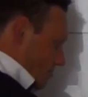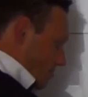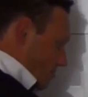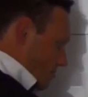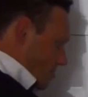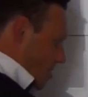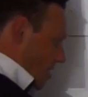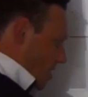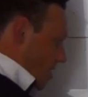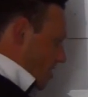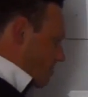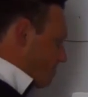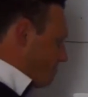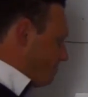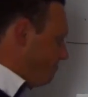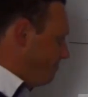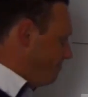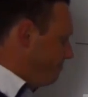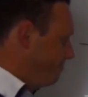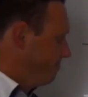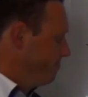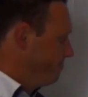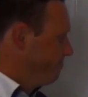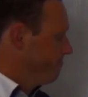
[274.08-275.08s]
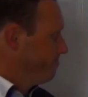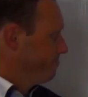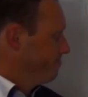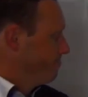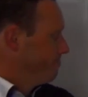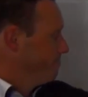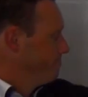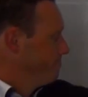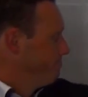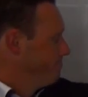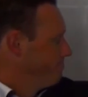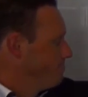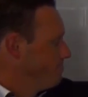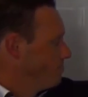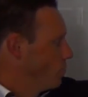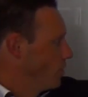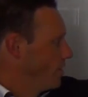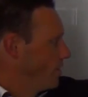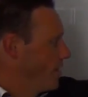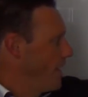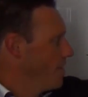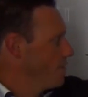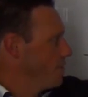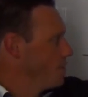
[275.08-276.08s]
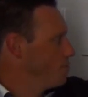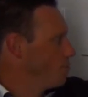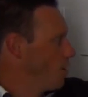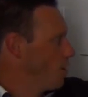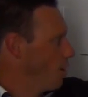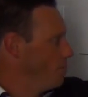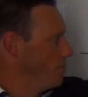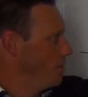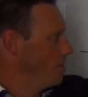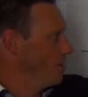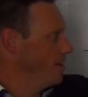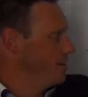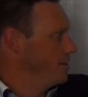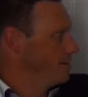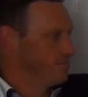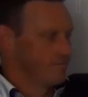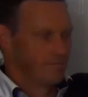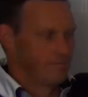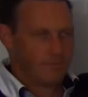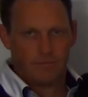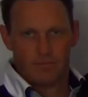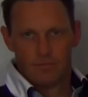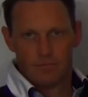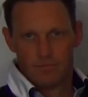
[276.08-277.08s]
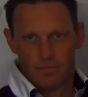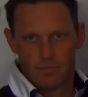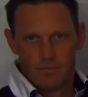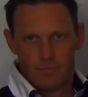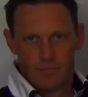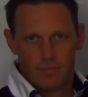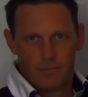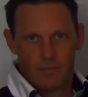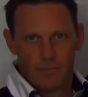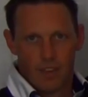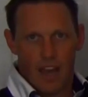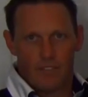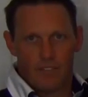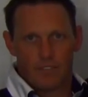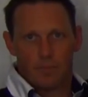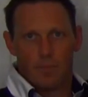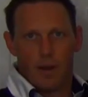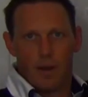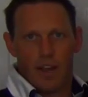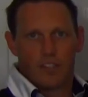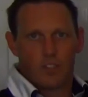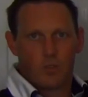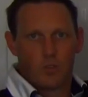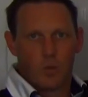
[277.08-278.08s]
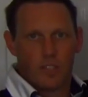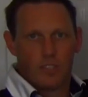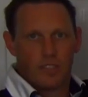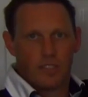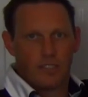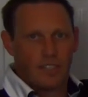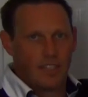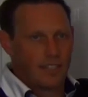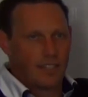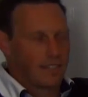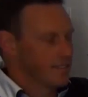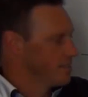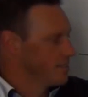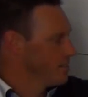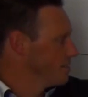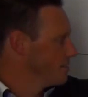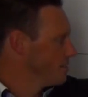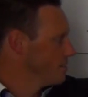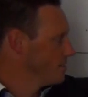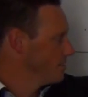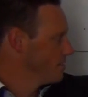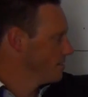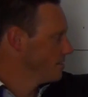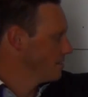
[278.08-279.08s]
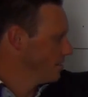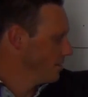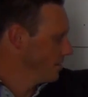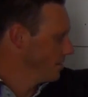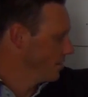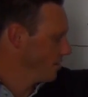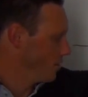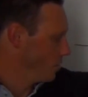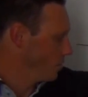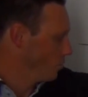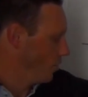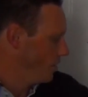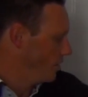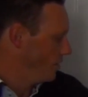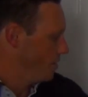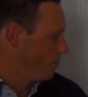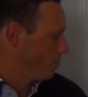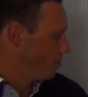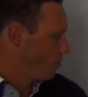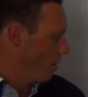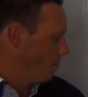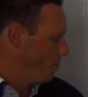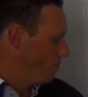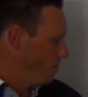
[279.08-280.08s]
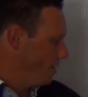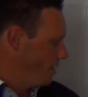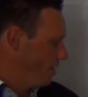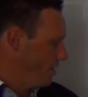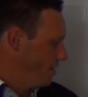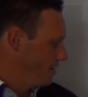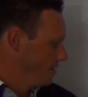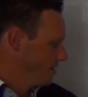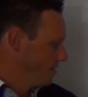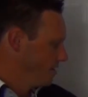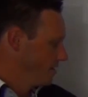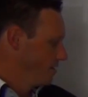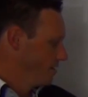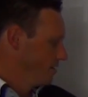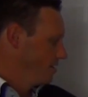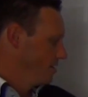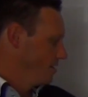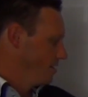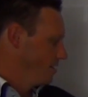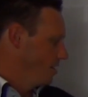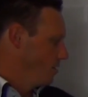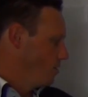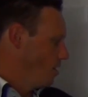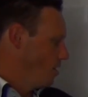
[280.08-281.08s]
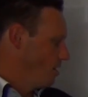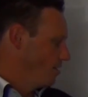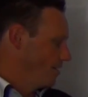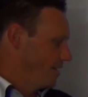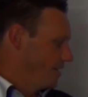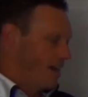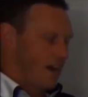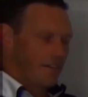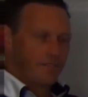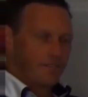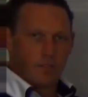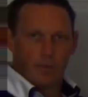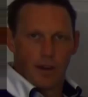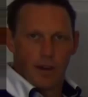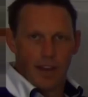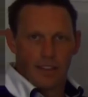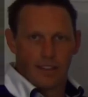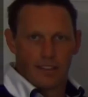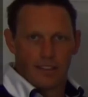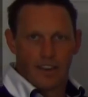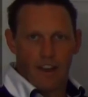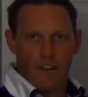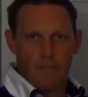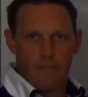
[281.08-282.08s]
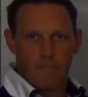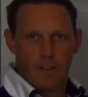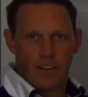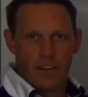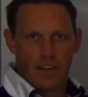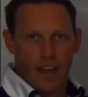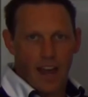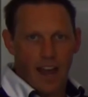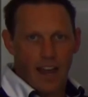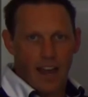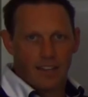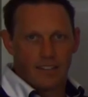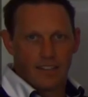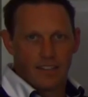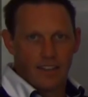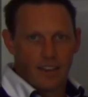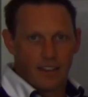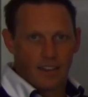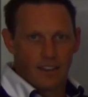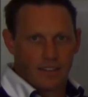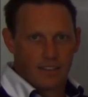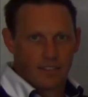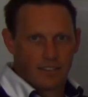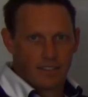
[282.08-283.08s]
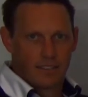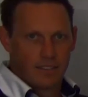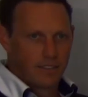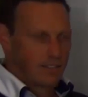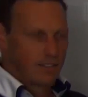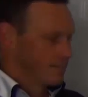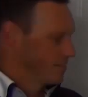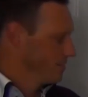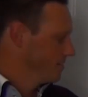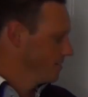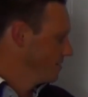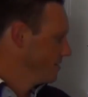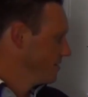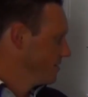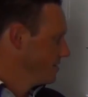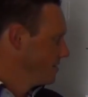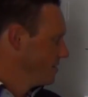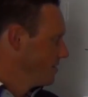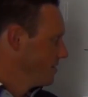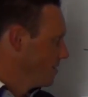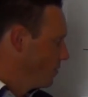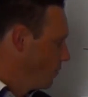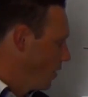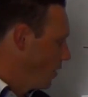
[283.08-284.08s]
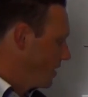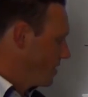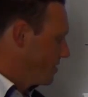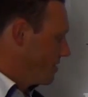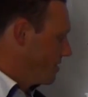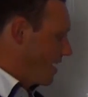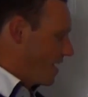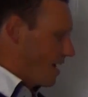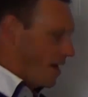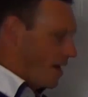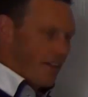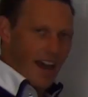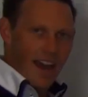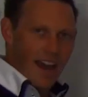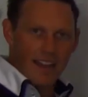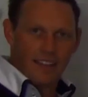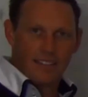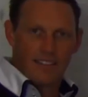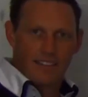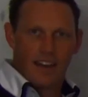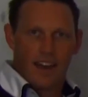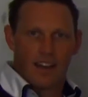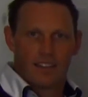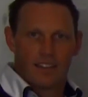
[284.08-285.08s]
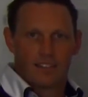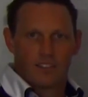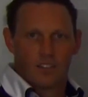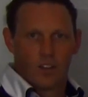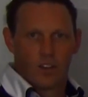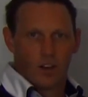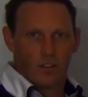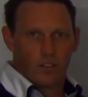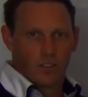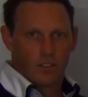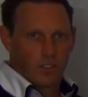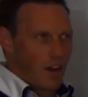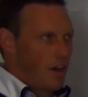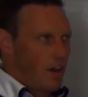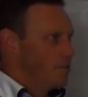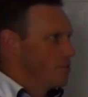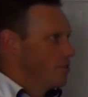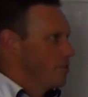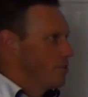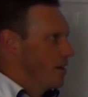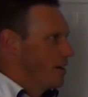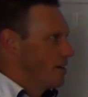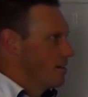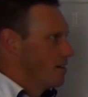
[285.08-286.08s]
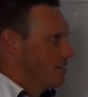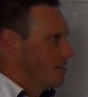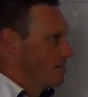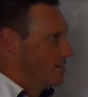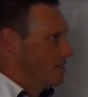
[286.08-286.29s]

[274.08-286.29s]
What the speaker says: So, without the property, you have to pay 26. With the property, you only have to pay the government 18. Where does that other $8,000 go to, Al?